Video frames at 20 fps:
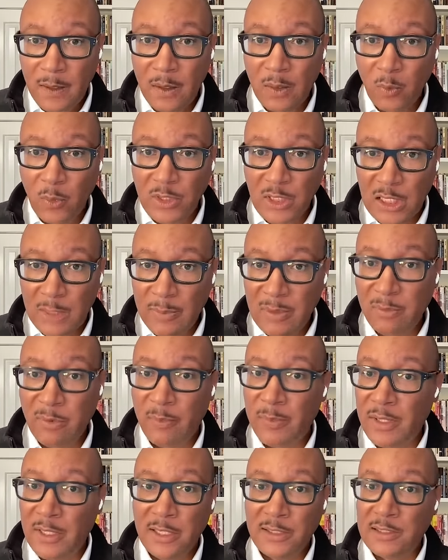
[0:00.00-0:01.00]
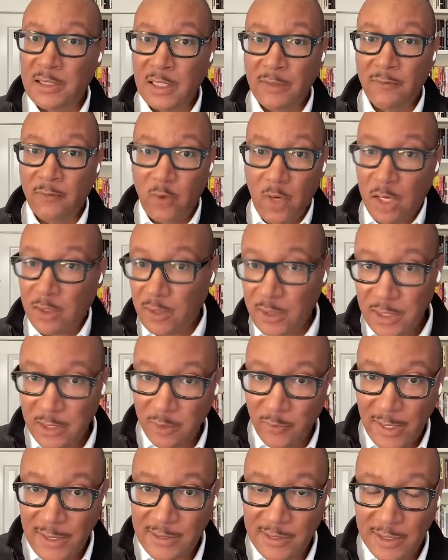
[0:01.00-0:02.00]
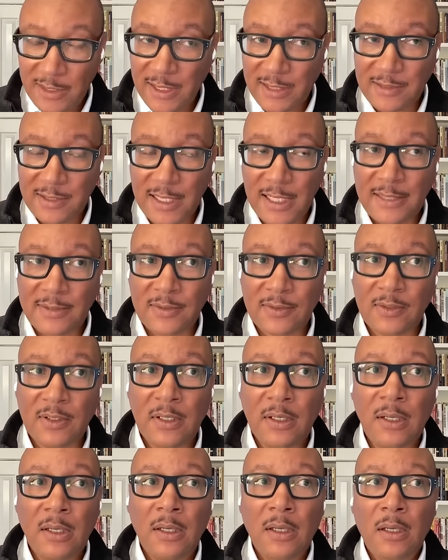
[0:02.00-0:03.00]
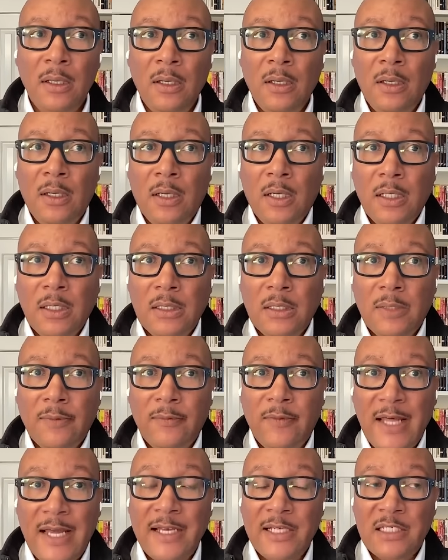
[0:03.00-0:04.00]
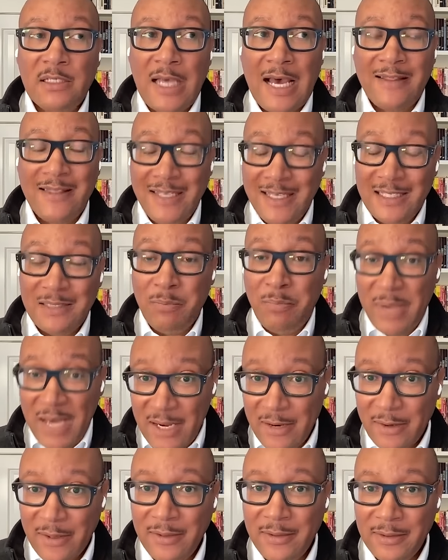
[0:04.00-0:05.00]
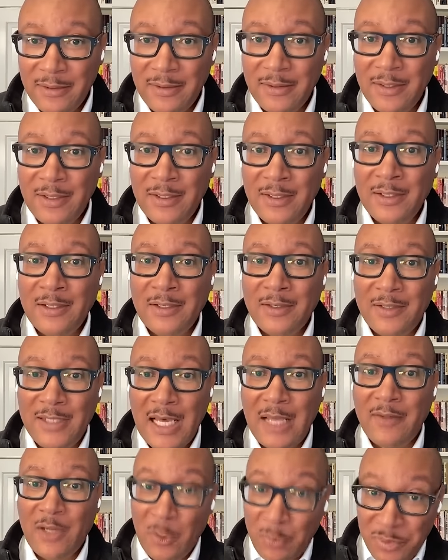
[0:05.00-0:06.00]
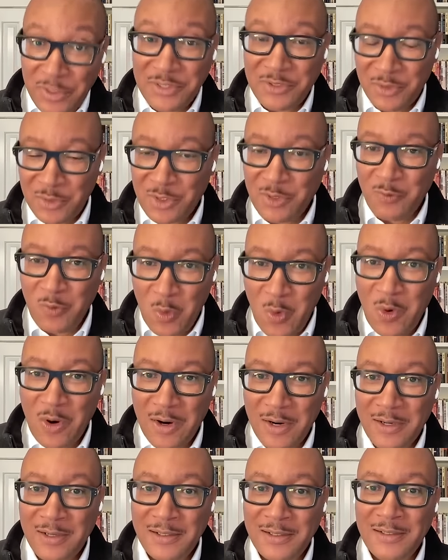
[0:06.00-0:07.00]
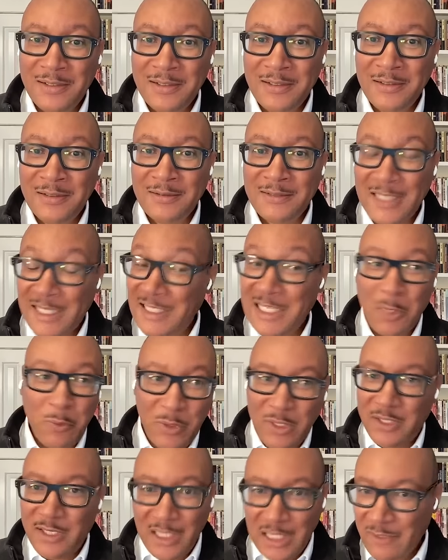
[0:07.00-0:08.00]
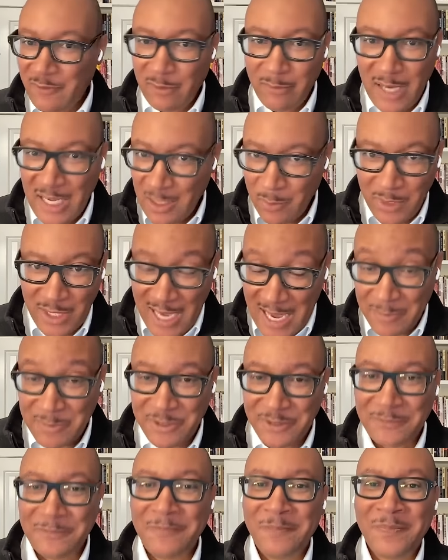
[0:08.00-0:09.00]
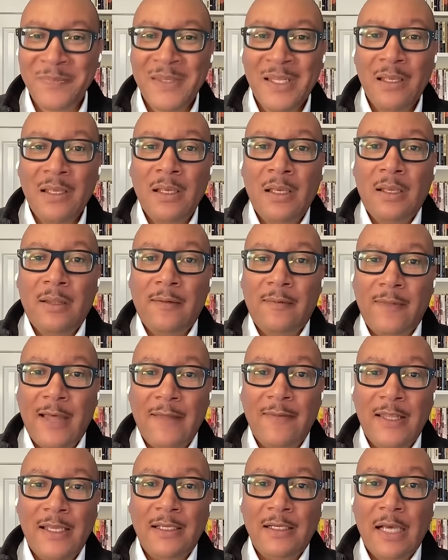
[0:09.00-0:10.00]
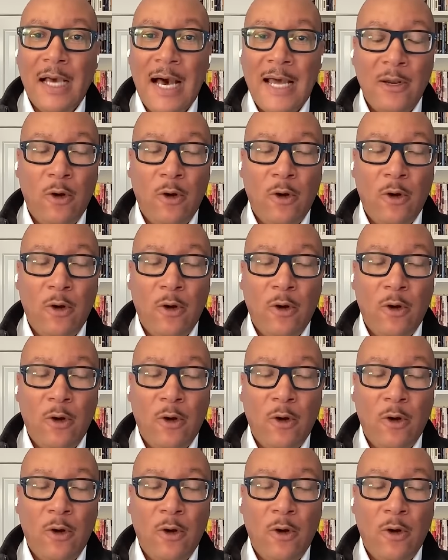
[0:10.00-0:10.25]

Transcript: with other people because they've wrongly aggressed against us, that is, I think it's better that they're prisoners of war than that we kill everybody we capture. Mm-hmm. I think I